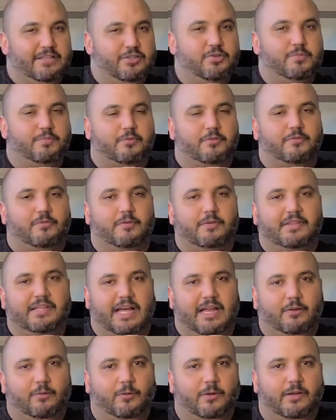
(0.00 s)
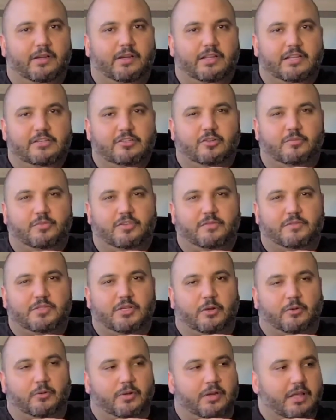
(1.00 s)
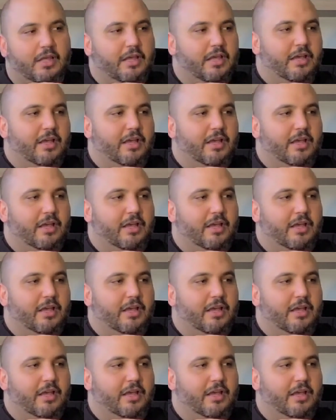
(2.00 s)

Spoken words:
I do prefer that one in terms of tone,